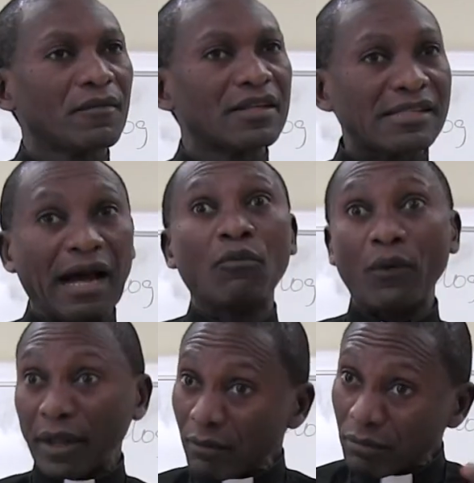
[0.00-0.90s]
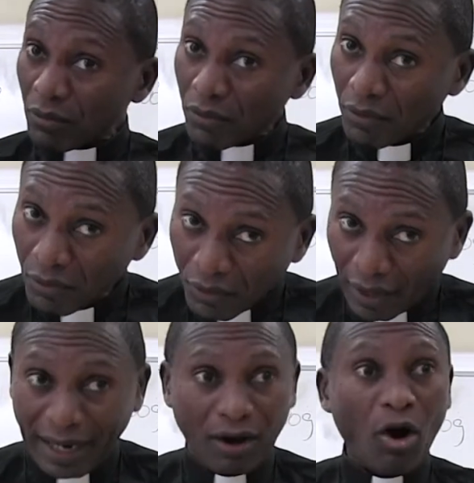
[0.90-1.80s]
Some will
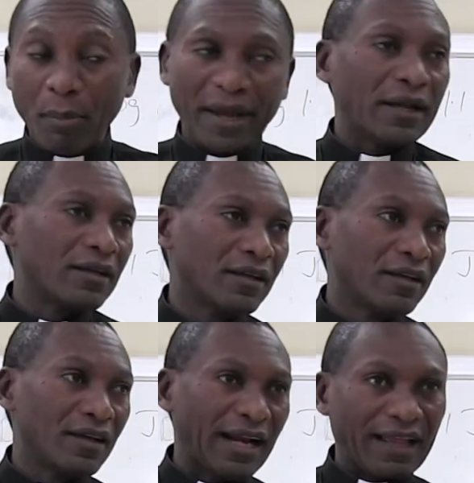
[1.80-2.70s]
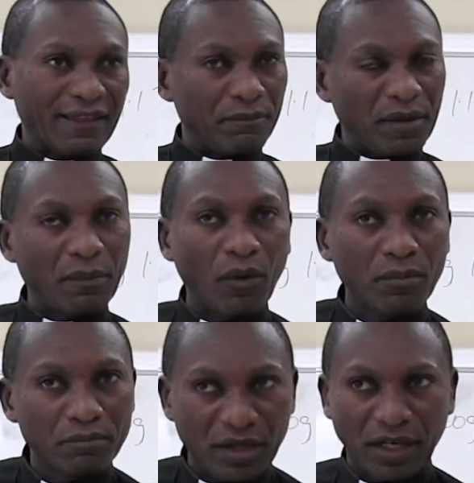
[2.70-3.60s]
crack open, like the
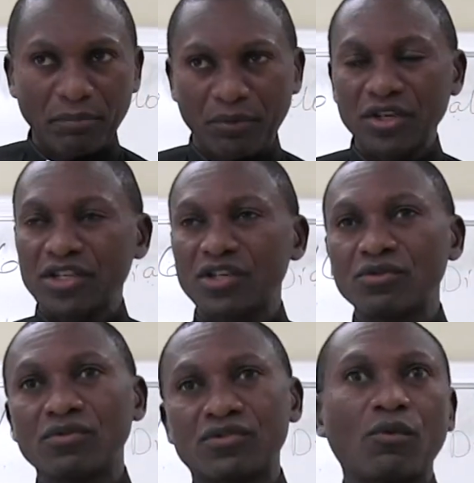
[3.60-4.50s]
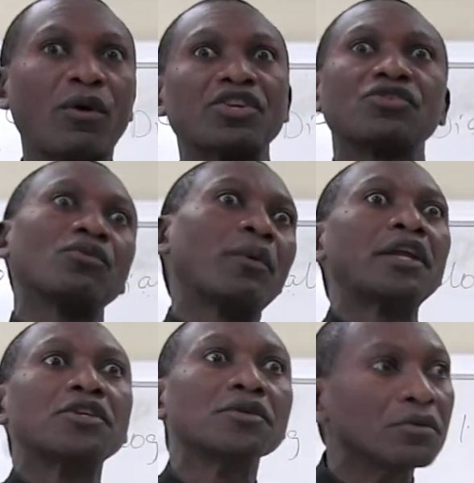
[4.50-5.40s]
people Peter preached to. So what should
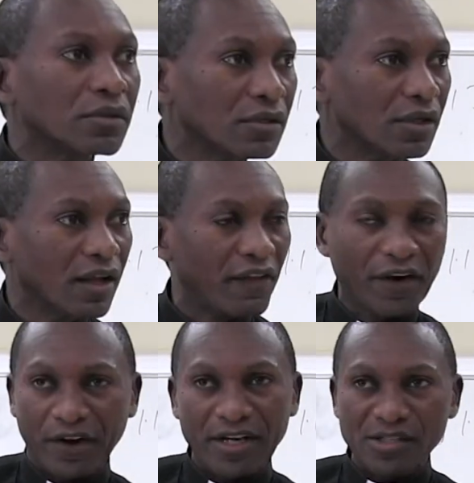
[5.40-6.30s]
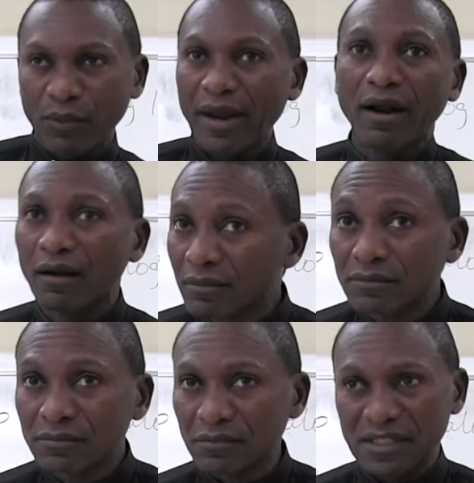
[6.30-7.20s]
we do? Their hearts were
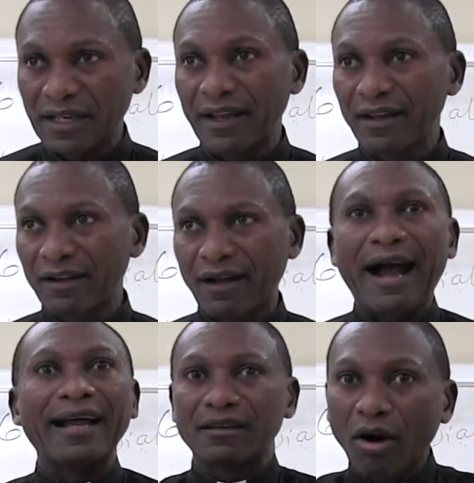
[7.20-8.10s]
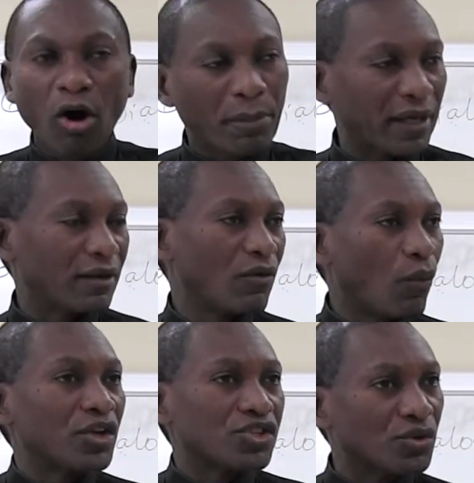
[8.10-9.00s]
basically cut open.
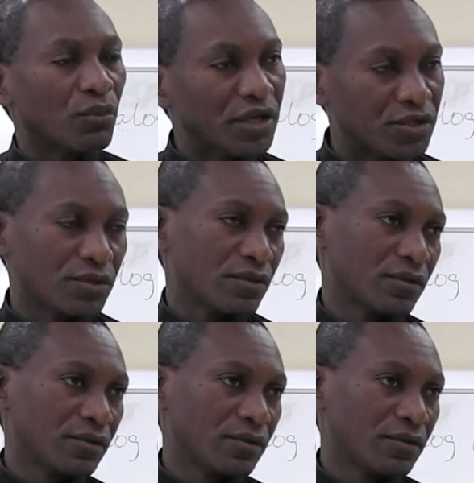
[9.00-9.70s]
What should we do?